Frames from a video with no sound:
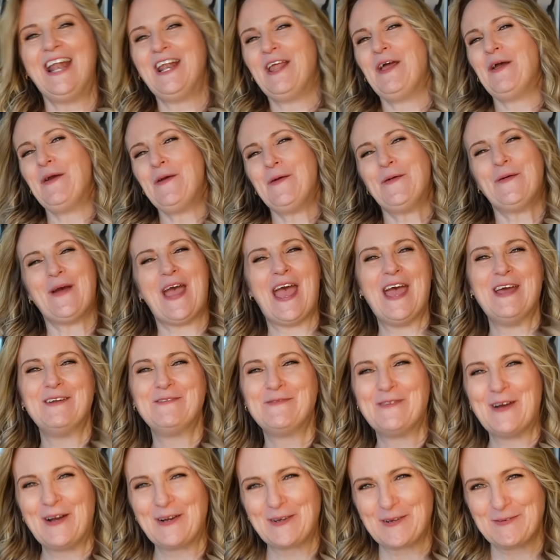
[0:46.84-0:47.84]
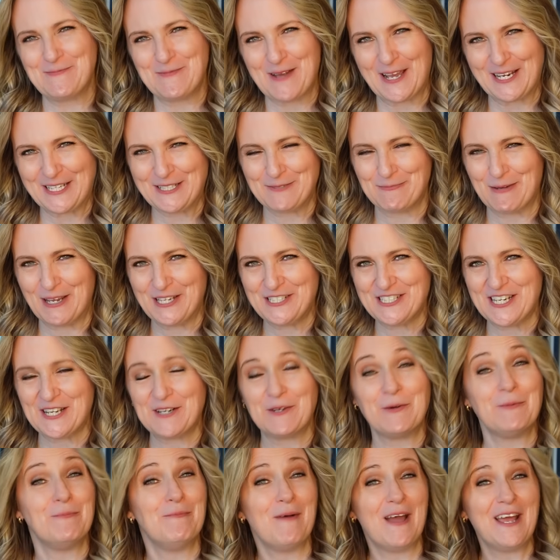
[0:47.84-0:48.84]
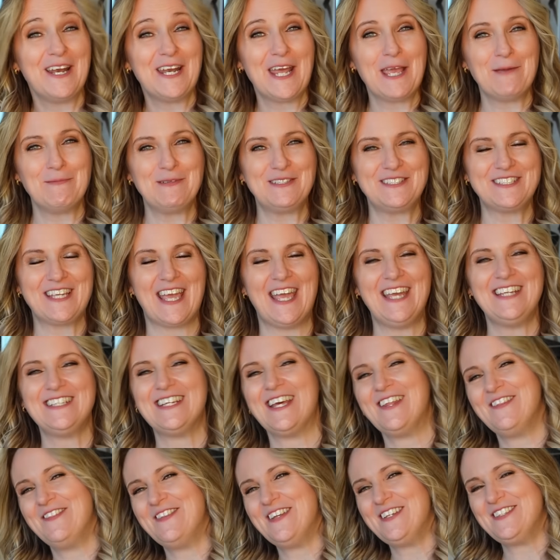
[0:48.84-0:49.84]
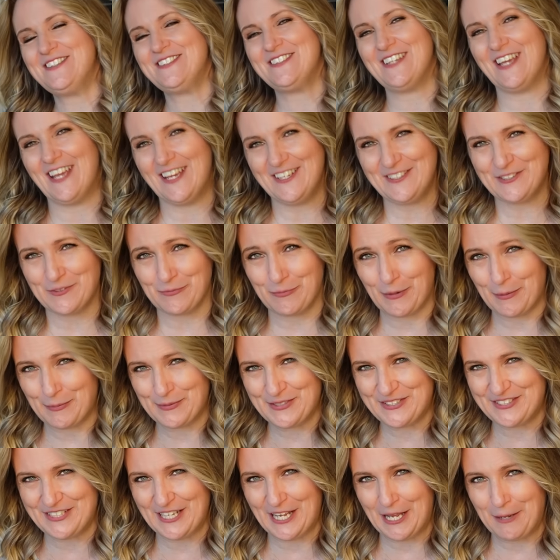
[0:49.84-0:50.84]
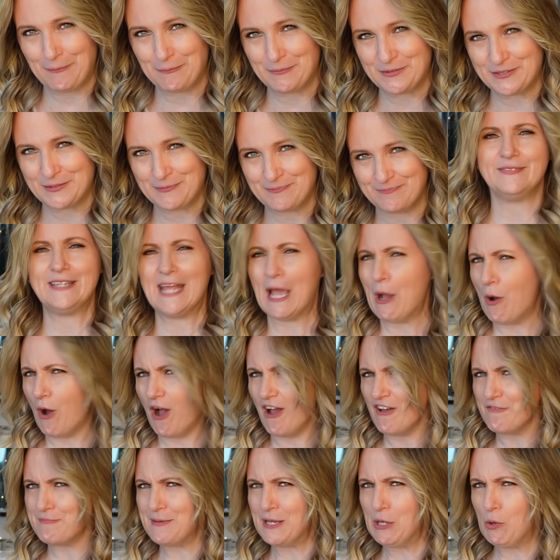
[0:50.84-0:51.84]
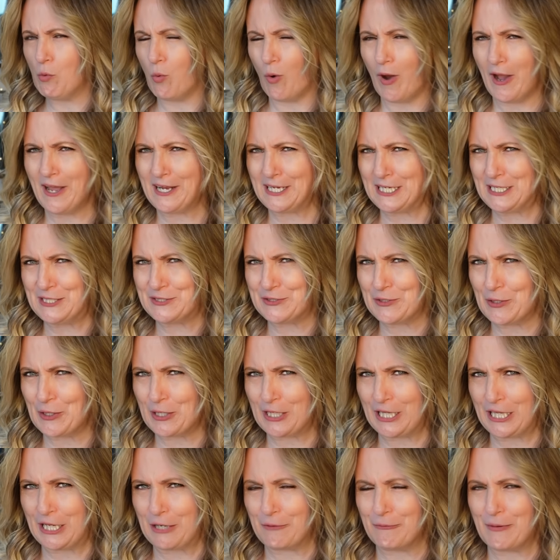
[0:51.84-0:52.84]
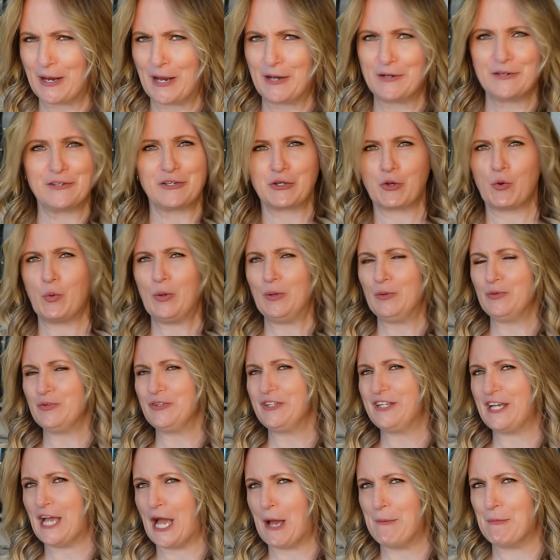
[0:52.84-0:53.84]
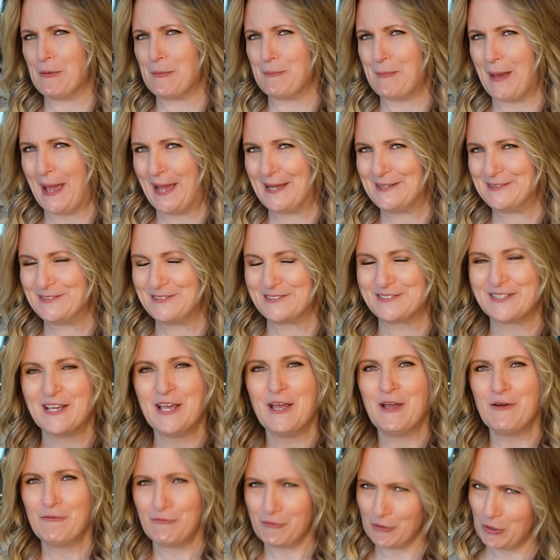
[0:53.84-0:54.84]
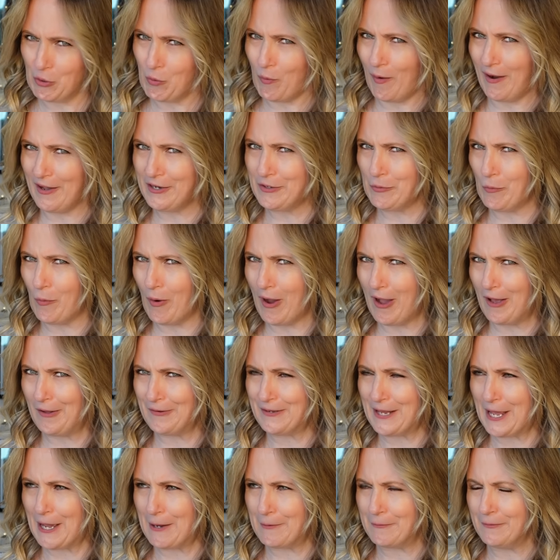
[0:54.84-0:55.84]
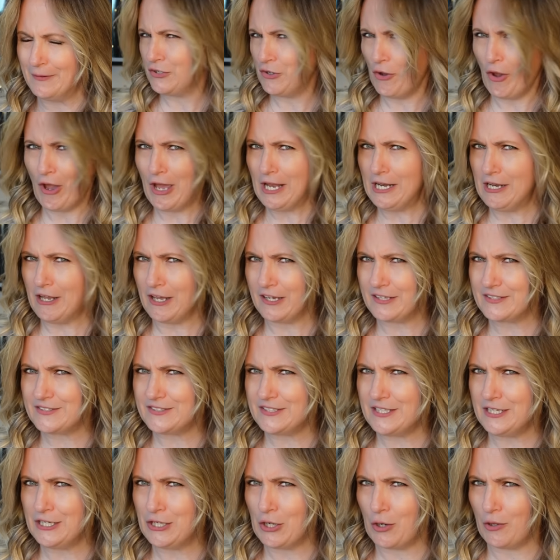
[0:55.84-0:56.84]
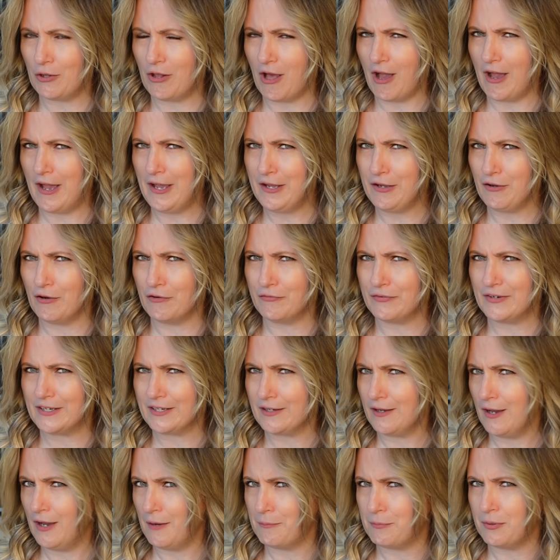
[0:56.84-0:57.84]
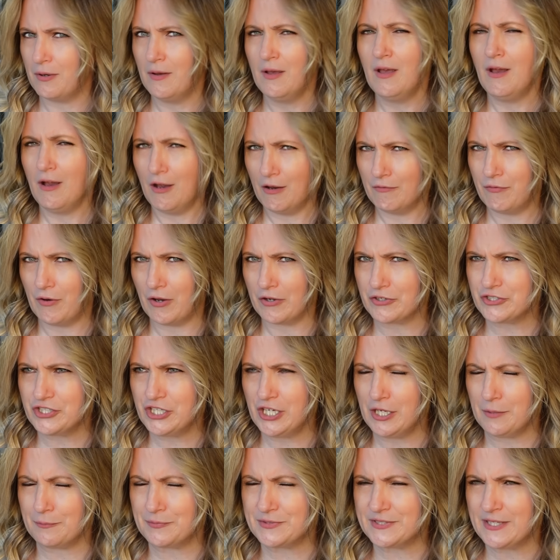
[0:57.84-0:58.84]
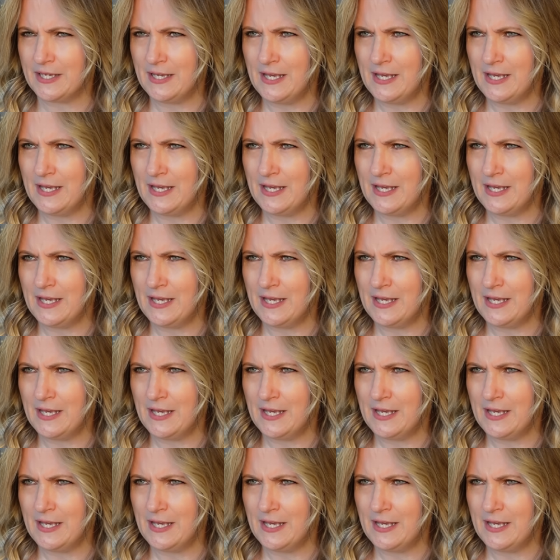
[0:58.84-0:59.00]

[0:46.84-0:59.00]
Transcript: Hello and welcome back to my channel. My name is Kate and this is Ripper Seams. Now I've been quietly circling around quilted garment patterns for quite a while now, not unlike a seagull eyeing off a cup of hot chips.